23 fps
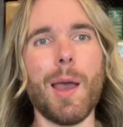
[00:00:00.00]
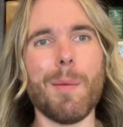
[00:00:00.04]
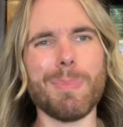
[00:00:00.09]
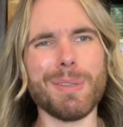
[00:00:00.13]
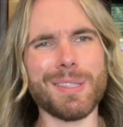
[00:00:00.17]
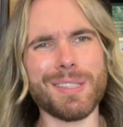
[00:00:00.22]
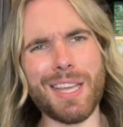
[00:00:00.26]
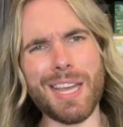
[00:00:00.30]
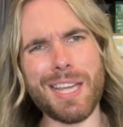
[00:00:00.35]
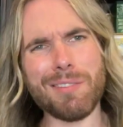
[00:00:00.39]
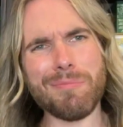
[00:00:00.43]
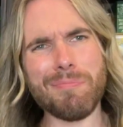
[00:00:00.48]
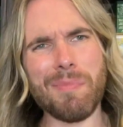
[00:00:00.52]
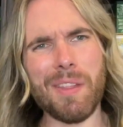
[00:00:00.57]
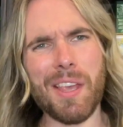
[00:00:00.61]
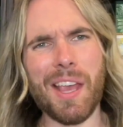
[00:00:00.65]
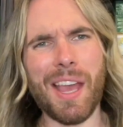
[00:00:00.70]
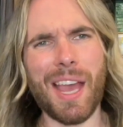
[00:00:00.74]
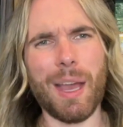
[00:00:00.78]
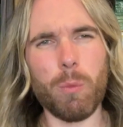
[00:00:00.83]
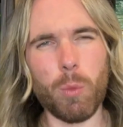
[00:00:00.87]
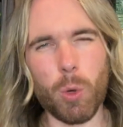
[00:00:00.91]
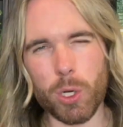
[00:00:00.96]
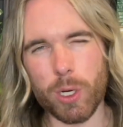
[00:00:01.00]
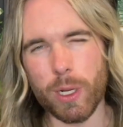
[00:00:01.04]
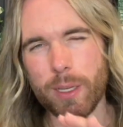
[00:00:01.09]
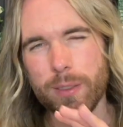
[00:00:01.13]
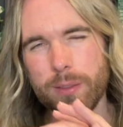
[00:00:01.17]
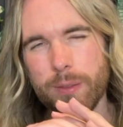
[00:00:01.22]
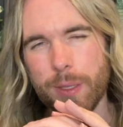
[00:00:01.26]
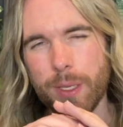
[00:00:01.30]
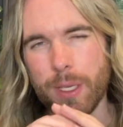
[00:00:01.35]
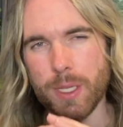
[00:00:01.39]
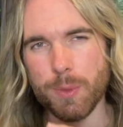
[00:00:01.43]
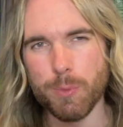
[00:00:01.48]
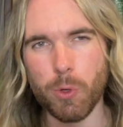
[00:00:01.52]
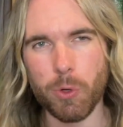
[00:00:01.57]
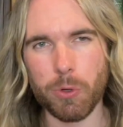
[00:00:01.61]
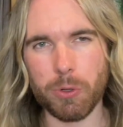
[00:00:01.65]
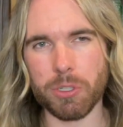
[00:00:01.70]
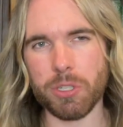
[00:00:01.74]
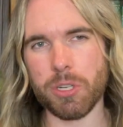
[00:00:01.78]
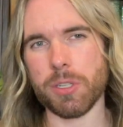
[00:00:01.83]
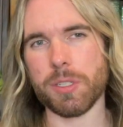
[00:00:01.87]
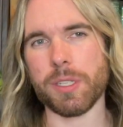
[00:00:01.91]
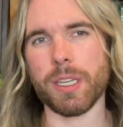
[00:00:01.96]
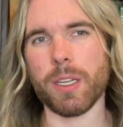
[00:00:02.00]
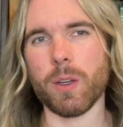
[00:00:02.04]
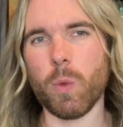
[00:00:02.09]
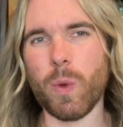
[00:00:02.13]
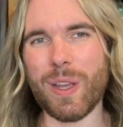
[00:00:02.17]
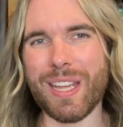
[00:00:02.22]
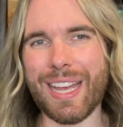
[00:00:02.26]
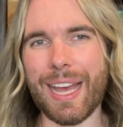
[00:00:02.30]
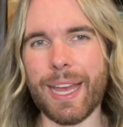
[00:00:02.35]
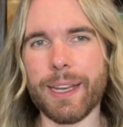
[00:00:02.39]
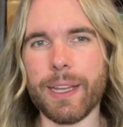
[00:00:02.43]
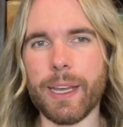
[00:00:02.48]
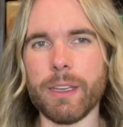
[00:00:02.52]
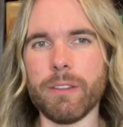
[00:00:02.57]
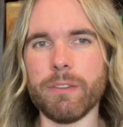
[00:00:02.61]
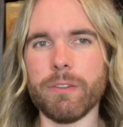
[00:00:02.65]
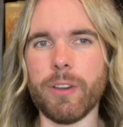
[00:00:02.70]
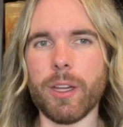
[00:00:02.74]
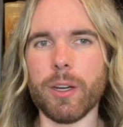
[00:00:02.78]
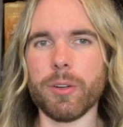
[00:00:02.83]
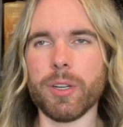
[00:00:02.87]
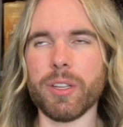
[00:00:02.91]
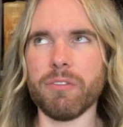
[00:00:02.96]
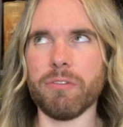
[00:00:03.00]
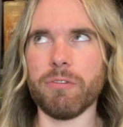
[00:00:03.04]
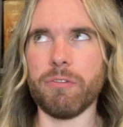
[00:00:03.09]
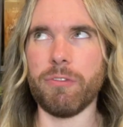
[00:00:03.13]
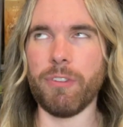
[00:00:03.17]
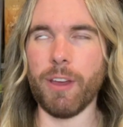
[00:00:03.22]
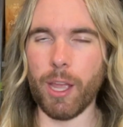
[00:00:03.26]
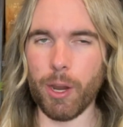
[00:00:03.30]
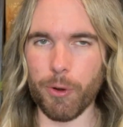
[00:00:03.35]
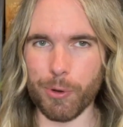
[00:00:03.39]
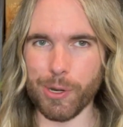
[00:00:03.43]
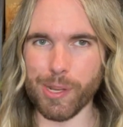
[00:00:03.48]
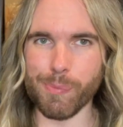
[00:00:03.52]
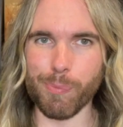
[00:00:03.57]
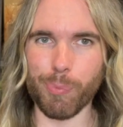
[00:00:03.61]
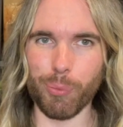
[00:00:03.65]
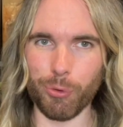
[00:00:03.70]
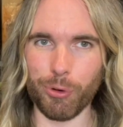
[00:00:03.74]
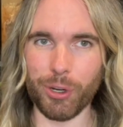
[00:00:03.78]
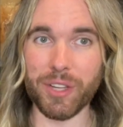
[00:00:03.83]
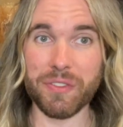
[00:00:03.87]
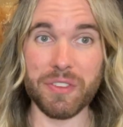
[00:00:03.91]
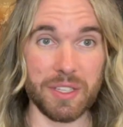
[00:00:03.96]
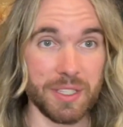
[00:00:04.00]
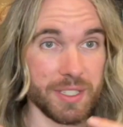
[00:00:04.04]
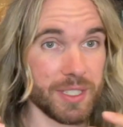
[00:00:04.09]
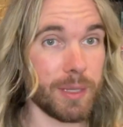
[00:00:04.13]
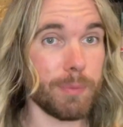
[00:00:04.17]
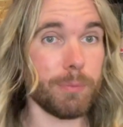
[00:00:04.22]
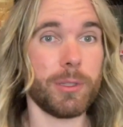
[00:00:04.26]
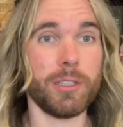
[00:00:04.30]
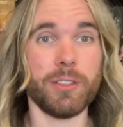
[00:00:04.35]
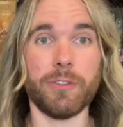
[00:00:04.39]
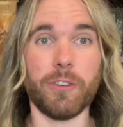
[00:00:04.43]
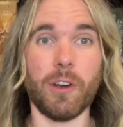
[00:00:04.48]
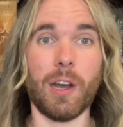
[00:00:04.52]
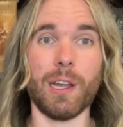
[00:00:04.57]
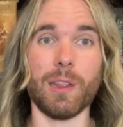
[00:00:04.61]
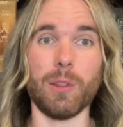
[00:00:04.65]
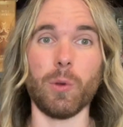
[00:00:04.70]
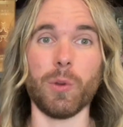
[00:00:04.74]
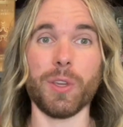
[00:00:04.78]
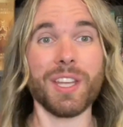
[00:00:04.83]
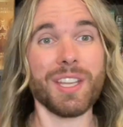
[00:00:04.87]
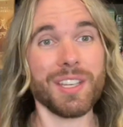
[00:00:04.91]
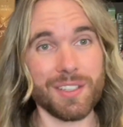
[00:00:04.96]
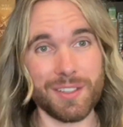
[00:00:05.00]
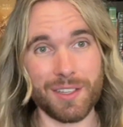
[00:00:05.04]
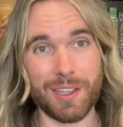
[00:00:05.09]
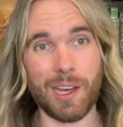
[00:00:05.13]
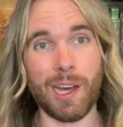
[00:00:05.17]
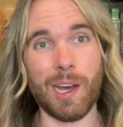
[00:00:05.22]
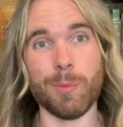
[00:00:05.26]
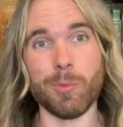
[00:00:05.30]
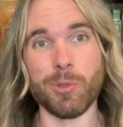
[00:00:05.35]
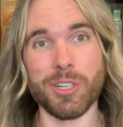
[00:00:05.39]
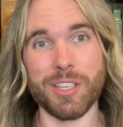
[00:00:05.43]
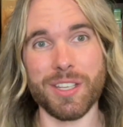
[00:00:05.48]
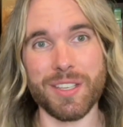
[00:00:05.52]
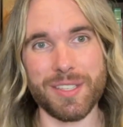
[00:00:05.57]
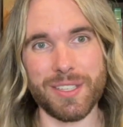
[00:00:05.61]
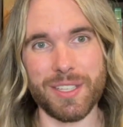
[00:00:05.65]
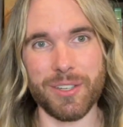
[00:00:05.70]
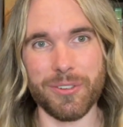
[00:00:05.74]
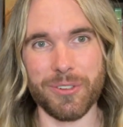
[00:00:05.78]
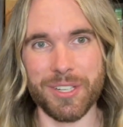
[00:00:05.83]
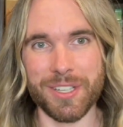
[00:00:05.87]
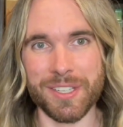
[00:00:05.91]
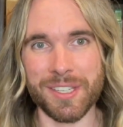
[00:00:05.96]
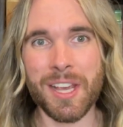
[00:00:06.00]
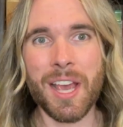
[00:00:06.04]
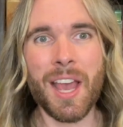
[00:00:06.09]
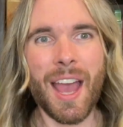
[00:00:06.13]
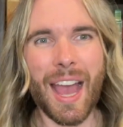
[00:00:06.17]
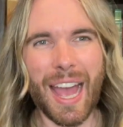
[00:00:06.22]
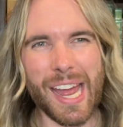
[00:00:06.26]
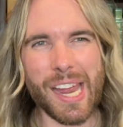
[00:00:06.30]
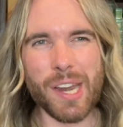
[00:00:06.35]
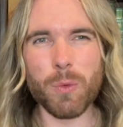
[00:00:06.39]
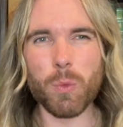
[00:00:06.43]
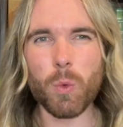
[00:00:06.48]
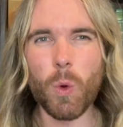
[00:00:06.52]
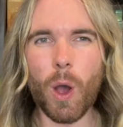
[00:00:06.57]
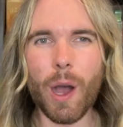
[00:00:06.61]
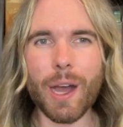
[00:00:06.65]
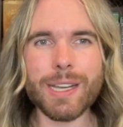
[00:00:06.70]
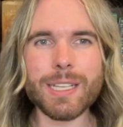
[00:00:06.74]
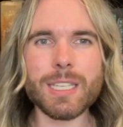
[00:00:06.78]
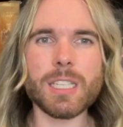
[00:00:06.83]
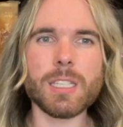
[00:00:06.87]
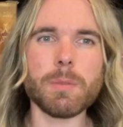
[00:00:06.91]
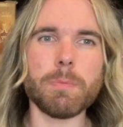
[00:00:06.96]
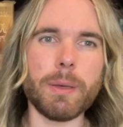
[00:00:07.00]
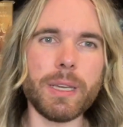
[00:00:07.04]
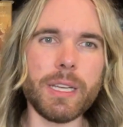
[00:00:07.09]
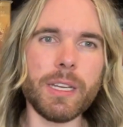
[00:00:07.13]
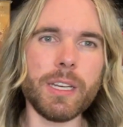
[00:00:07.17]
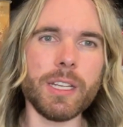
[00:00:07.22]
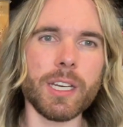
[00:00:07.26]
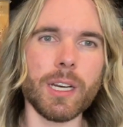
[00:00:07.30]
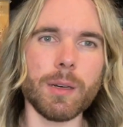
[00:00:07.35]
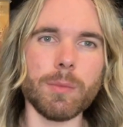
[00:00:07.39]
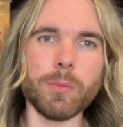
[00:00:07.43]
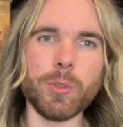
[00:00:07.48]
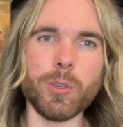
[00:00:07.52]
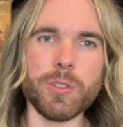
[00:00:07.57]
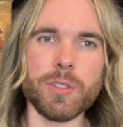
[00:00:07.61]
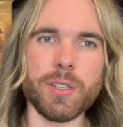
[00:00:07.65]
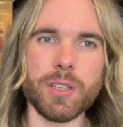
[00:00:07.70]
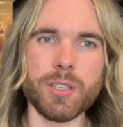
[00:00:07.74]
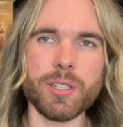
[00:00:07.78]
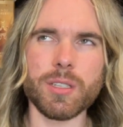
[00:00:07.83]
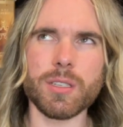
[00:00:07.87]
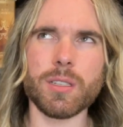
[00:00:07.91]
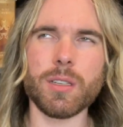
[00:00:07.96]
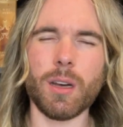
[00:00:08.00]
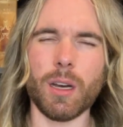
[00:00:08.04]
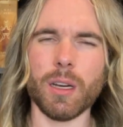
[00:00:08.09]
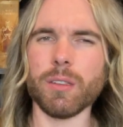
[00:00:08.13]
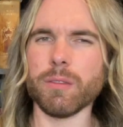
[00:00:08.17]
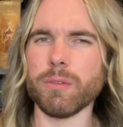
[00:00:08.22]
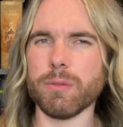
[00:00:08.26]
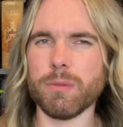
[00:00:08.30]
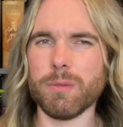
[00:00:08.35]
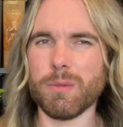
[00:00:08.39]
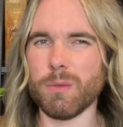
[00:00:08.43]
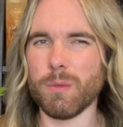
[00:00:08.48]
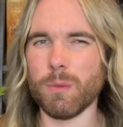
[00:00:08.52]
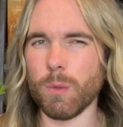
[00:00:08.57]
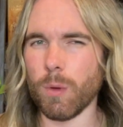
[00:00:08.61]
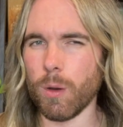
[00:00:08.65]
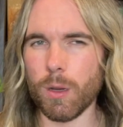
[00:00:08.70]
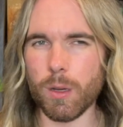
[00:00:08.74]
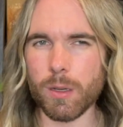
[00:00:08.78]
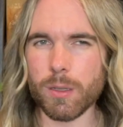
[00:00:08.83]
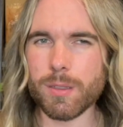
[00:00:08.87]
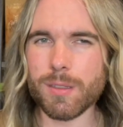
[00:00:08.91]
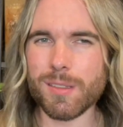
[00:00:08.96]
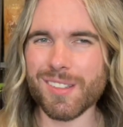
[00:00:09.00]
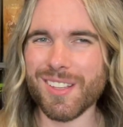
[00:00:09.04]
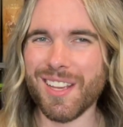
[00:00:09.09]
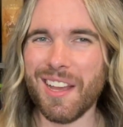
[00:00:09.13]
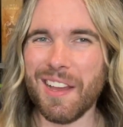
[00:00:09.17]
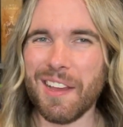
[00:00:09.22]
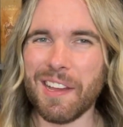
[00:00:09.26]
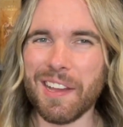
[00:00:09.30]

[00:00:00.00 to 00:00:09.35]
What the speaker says: But then, and what I think is more interesting, we had a very, very brief and simplified look into the harmonic series and why speeding up music just kind of works.